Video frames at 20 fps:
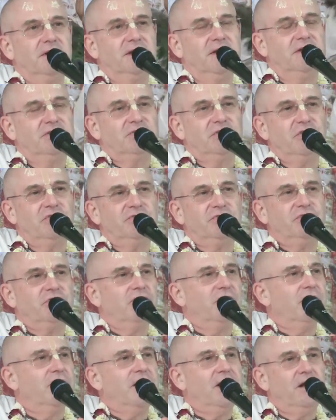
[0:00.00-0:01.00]
he has also
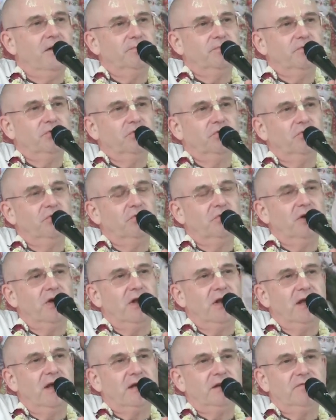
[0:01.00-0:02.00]
helped to
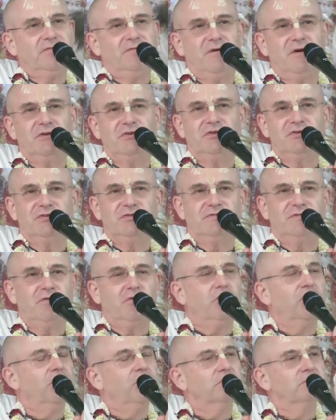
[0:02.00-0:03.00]
collect funds
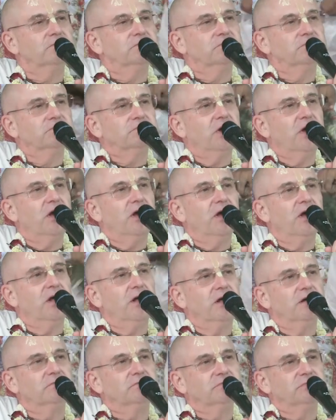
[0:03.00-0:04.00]
for
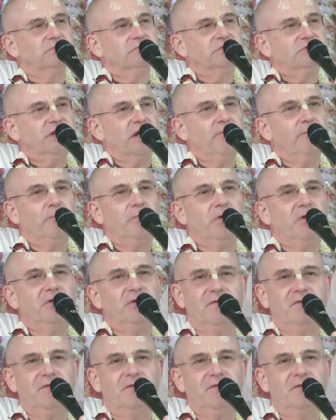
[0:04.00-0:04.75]
temple